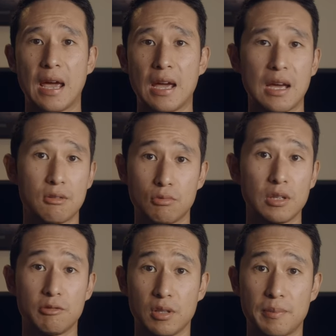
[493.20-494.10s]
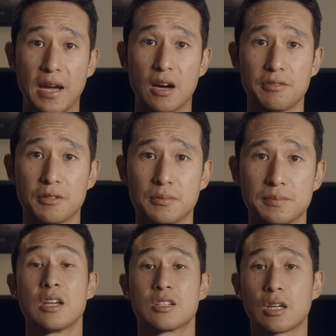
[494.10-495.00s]
and really, really powerful.
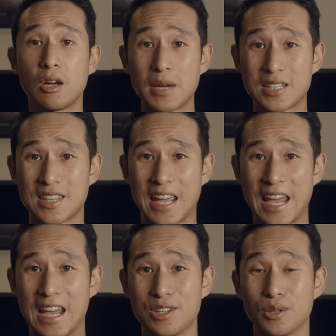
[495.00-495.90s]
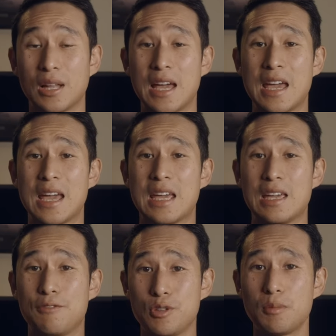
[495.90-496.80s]
So going back to the handle,
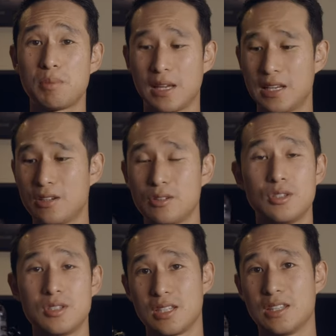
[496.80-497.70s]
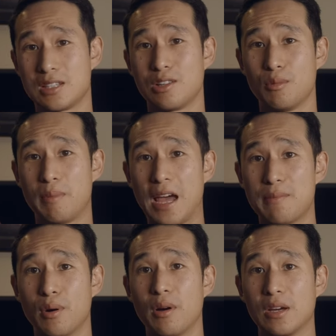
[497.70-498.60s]
if you're planning on using this little
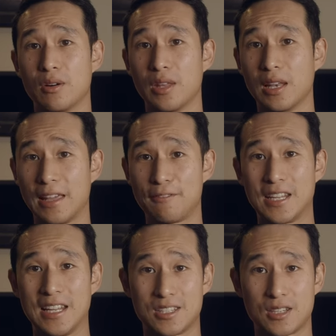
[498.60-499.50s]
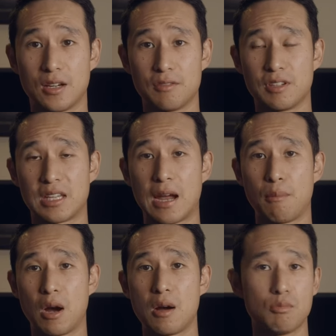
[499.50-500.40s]
bad boy on the left-hand side of your
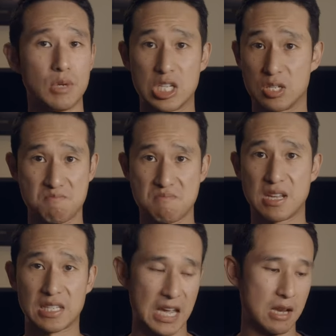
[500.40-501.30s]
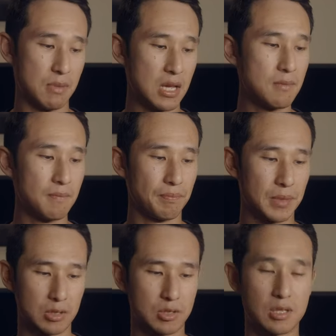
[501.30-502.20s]
camera, which it can be
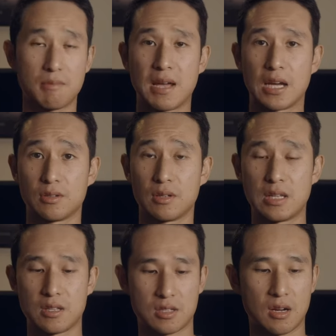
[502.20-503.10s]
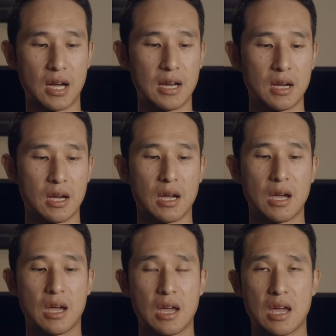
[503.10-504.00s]
because you can mount on either side,
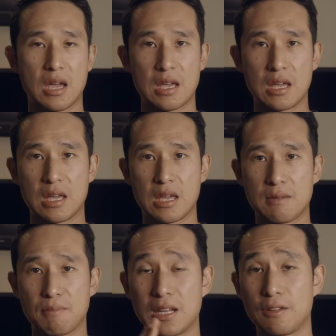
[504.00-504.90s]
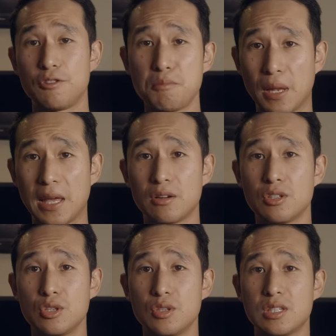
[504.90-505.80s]
but if you plan
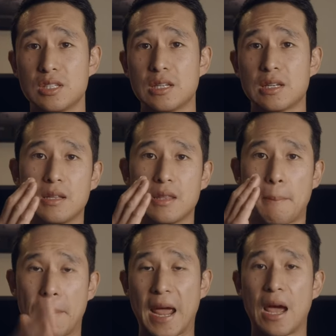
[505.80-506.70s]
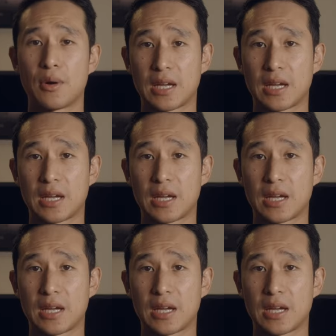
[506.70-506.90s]
on using the power